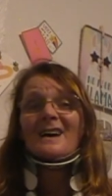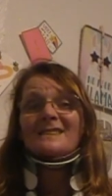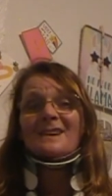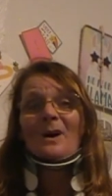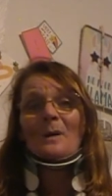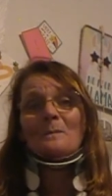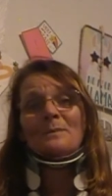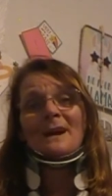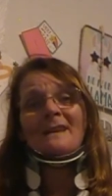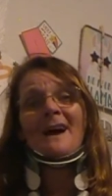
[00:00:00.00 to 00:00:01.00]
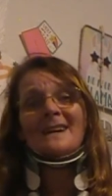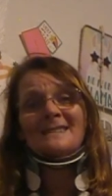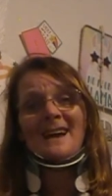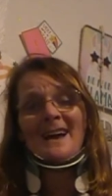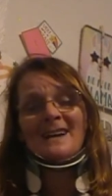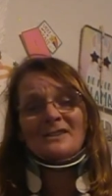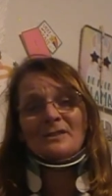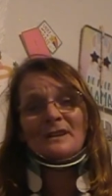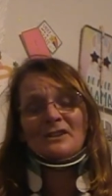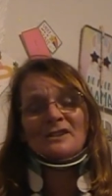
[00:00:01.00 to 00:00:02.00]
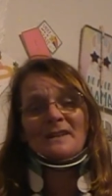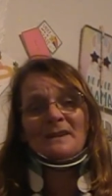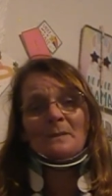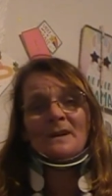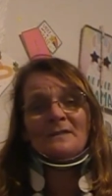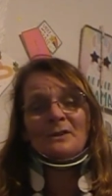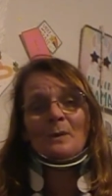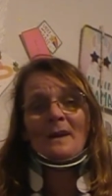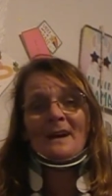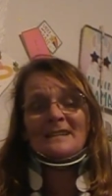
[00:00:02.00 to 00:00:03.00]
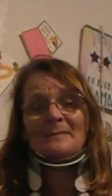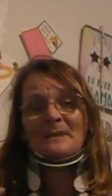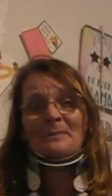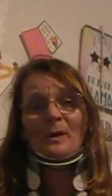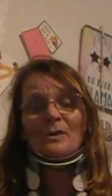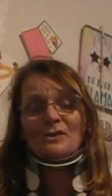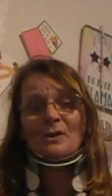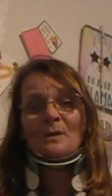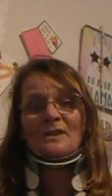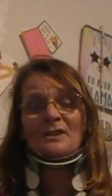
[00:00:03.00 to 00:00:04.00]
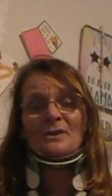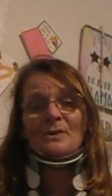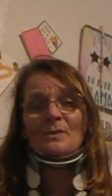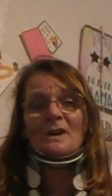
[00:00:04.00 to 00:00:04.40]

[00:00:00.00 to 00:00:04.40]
So, but I like to answer each and every one of you. I like to be personal with you,